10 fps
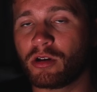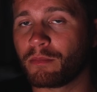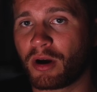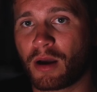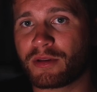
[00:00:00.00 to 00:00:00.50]
You
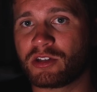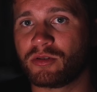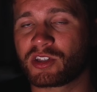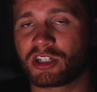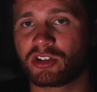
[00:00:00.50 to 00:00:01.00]
can pop it to
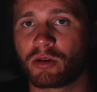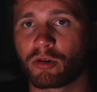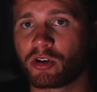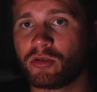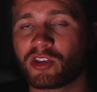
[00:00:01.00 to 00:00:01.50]
essentially
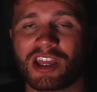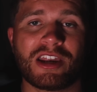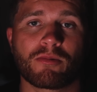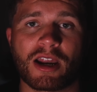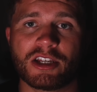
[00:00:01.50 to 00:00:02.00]
reduce
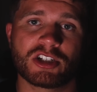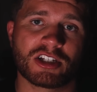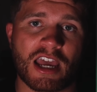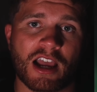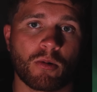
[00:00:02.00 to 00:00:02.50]
any ranged
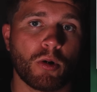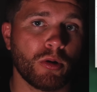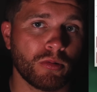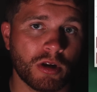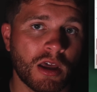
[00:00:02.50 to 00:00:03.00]
attack
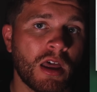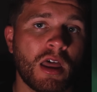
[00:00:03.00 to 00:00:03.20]
wound